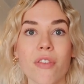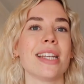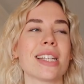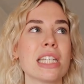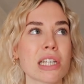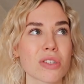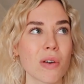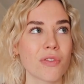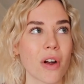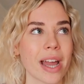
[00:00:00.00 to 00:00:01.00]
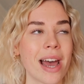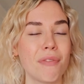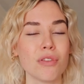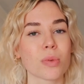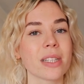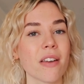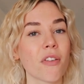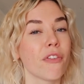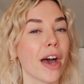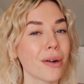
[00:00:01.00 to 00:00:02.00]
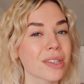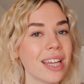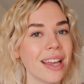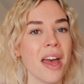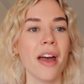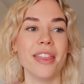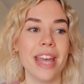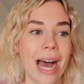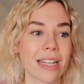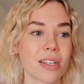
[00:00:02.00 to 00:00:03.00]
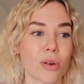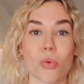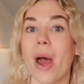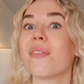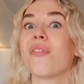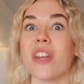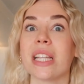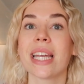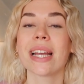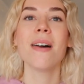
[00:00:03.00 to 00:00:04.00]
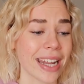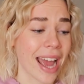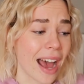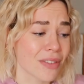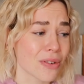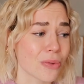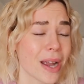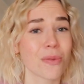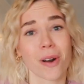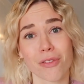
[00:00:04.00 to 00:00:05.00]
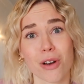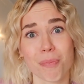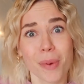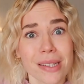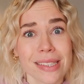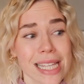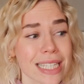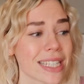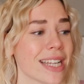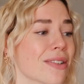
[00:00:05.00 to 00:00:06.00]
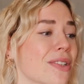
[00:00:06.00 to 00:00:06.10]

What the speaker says: And until so far, I haven't really felt that right feeling, and I haven't read one of her books this year.